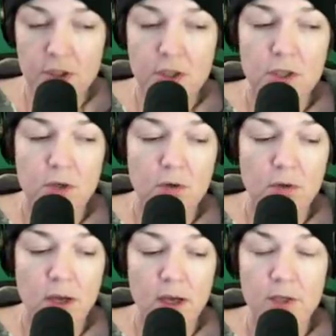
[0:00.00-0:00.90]
you to know
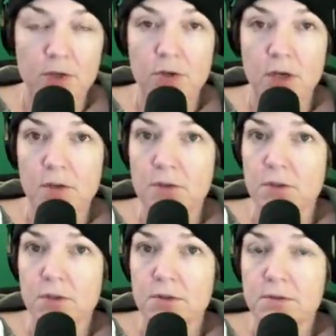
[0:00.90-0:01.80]
that you're not
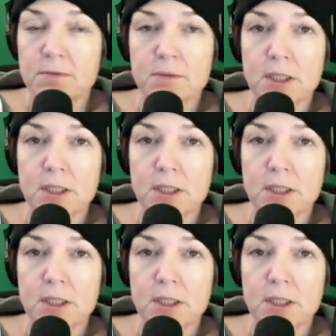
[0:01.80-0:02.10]
alone